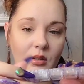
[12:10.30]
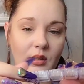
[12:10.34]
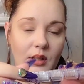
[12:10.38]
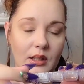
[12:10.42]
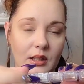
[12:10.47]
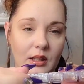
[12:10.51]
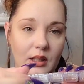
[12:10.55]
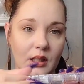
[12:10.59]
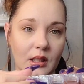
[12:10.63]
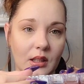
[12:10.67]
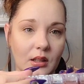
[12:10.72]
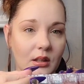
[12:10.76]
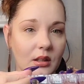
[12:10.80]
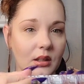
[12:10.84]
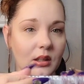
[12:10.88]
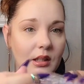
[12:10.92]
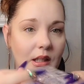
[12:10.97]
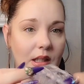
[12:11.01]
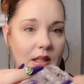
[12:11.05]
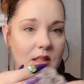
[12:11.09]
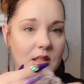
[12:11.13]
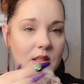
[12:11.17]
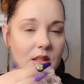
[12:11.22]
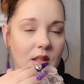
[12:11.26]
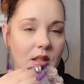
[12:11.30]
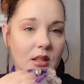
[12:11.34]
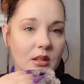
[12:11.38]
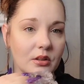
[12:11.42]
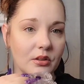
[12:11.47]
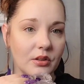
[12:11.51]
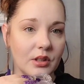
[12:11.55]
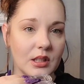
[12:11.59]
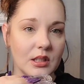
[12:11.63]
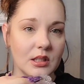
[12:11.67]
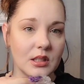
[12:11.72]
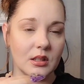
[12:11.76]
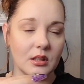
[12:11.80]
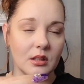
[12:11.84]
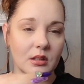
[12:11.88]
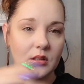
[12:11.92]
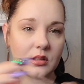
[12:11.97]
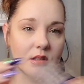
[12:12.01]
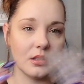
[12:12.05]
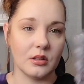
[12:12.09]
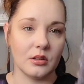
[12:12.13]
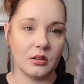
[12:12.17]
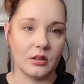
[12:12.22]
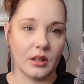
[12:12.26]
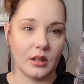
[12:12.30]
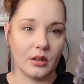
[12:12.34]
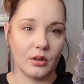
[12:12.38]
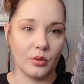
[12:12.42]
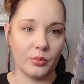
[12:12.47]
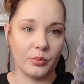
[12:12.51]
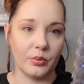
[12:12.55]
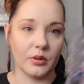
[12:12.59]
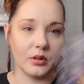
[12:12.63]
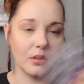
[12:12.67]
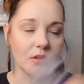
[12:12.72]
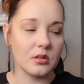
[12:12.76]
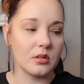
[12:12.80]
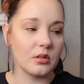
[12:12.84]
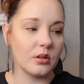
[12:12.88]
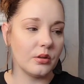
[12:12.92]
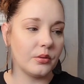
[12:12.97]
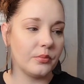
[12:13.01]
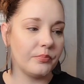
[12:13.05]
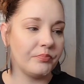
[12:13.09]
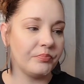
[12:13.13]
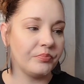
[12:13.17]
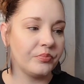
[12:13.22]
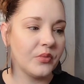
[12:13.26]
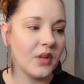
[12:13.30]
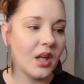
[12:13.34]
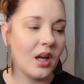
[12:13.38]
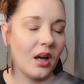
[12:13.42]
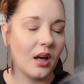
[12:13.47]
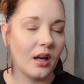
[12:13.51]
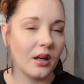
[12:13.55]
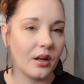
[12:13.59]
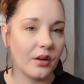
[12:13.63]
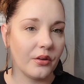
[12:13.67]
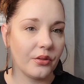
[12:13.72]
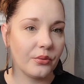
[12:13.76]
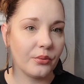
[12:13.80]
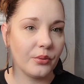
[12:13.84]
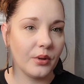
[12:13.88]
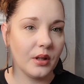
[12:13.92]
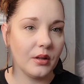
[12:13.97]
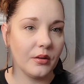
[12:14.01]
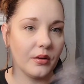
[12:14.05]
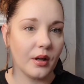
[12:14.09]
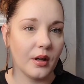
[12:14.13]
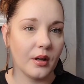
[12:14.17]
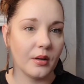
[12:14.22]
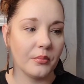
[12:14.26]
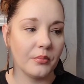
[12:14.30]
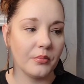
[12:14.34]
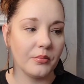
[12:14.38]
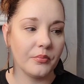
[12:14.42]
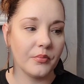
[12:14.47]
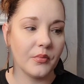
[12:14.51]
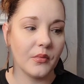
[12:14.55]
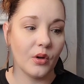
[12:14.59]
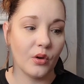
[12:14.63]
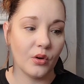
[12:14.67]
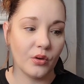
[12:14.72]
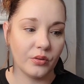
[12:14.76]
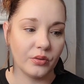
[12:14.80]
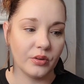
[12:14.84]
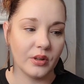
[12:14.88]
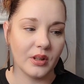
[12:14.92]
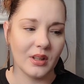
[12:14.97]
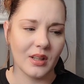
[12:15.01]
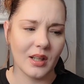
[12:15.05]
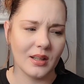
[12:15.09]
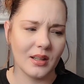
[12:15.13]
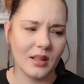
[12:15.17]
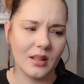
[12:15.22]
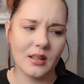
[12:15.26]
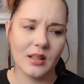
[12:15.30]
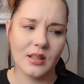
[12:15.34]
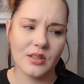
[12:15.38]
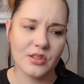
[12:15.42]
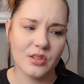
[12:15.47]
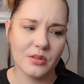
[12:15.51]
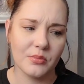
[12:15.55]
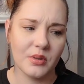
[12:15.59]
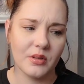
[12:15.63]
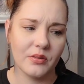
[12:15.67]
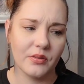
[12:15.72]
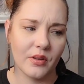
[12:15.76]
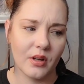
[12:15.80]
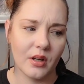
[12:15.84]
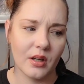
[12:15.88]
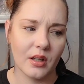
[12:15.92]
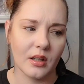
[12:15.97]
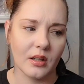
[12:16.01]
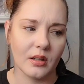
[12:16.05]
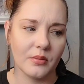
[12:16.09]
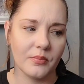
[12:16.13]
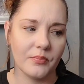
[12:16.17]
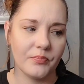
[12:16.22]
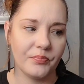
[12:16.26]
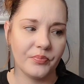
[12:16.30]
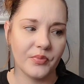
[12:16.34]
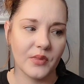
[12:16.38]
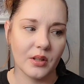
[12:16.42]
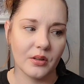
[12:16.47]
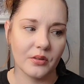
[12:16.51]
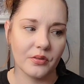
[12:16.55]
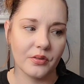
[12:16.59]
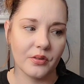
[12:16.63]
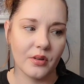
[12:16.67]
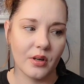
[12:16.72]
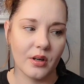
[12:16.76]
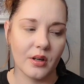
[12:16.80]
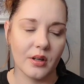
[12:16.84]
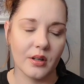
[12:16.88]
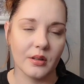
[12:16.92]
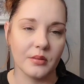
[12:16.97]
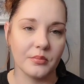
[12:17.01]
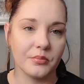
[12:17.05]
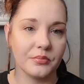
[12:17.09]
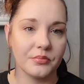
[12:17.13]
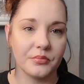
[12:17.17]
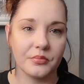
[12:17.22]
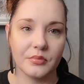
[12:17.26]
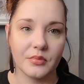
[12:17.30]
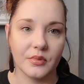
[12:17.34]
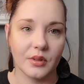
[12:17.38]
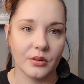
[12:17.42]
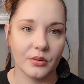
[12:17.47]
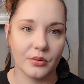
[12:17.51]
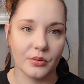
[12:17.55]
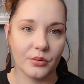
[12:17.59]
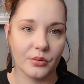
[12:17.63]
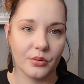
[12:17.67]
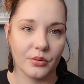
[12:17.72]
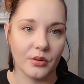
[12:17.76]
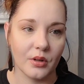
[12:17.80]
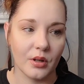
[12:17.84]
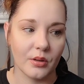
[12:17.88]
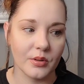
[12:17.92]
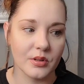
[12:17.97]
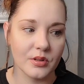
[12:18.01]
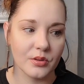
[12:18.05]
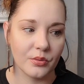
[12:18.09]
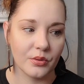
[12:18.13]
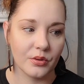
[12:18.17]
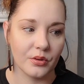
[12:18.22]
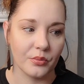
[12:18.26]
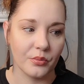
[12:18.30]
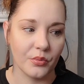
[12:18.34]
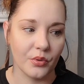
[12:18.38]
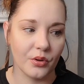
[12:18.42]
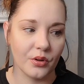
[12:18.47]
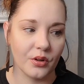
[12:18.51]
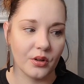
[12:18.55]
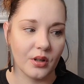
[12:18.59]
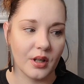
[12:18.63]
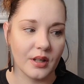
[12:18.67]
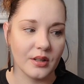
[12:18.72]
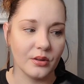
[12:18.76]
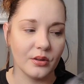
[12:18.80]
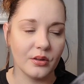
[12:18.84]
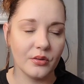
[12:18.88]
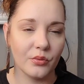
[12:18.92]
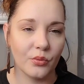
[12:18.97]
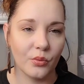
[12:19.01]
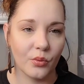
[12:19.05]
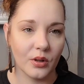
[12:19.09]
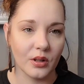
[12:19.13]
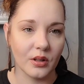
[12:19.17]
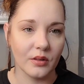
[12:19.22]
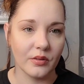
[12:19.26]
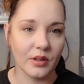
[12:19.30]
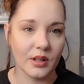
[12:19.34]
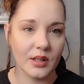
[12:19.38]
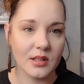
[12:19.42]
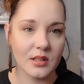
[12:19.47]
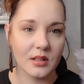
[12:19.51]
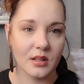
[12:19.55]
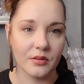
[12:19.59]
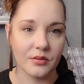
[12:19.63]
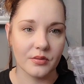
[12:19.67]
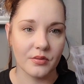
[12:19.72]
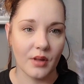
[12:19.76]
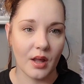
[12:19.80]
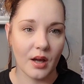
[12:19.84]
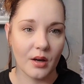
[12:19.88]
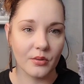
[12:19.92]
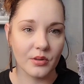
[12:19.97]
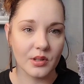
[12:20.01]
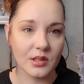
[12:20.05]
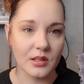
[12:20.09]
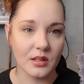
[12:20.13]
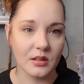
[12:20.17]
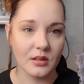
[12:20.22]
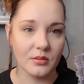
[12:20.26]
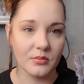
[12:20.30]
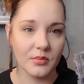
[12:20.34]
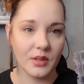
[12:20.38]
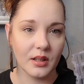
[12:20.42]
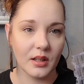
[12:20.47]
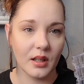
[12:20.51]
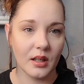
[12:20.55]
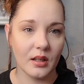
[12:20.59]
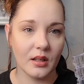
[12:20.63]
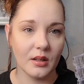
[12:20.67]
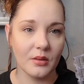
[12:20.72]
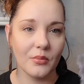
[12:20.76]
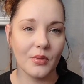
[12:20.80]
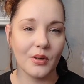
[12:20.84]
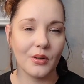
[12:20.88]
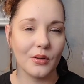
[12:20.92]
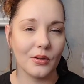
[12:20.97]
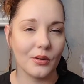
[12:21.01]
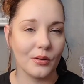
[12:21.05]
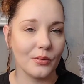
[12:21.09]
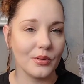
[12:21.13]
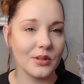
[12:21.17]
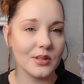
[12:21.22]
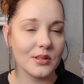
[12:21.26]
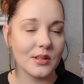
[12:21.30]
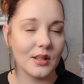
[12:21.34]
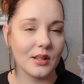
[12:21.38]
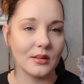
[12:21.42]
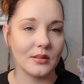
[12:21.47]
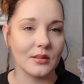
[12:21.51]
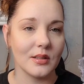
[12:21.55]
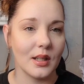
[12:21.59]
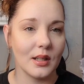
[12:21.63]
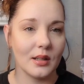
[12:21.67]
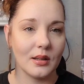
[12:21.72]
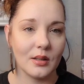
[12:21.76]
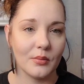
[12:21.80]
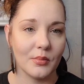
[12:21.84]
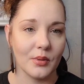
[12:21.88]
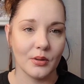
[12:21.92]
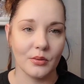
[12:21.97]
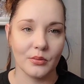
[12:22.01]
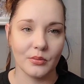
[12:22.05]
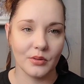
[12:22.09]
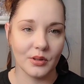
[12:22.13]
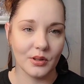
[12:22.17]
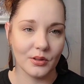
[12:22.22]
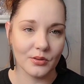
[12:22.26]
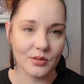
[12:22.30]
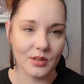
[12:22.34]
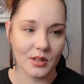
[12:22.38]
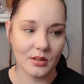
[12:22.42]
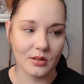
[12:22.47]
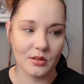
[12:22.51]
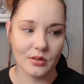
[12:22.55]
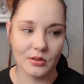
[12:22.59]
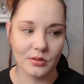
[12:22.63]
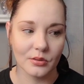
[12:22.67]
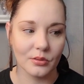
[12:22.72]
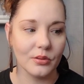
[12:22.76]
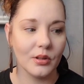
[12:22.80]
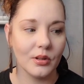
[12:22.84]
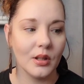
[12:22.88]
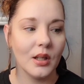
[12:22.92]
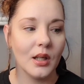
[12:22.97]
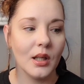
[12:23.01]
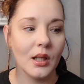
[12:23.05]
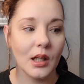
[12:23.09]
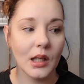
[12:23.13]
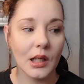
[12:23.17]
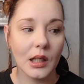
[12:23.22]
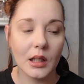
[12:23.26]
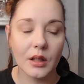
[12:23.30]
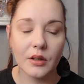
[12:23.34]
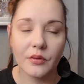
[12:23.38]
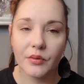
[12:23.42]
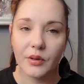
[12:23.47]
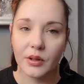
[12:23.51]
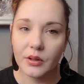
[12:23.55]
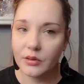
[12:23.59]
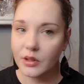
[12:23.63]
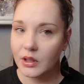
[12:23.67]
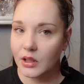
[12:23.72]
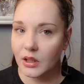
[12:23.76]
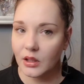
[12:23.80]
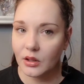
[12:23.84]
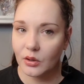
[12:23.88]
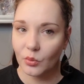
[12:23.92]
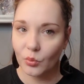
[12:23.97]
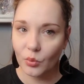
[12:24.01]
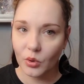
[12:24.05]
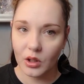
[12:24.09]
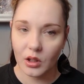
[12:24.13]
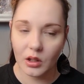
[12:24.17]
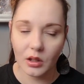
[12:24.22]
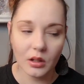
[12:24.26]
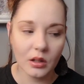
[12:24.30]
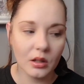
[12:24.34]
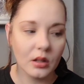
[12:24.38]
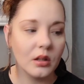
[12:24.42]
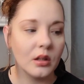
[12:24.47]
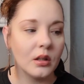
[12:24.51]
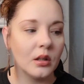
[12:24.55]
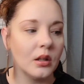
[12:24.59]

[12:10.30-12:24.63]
Like they click nicely and they're easy to still get open. So got three of them. Hopefully, I think that should be fine. If not, can always order more. I do have one of these that have flowers in them that came. I could always like take them out and use that too. If I only needed one,